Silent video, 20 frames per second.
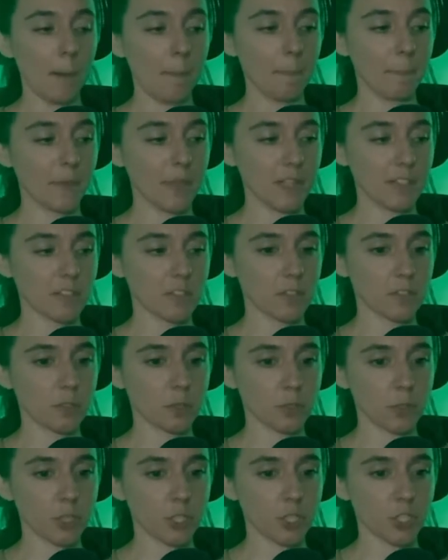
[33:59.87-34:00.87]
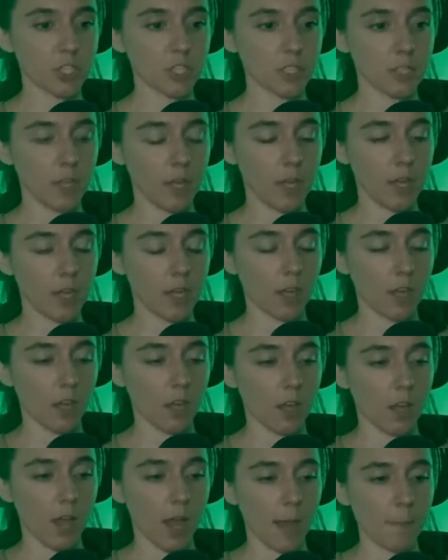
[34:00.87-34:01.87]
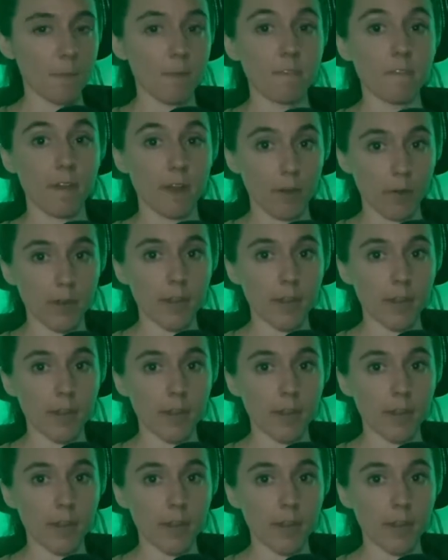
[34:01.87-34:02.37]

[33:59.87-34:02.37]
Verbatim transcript: It's literally just like, I'm a very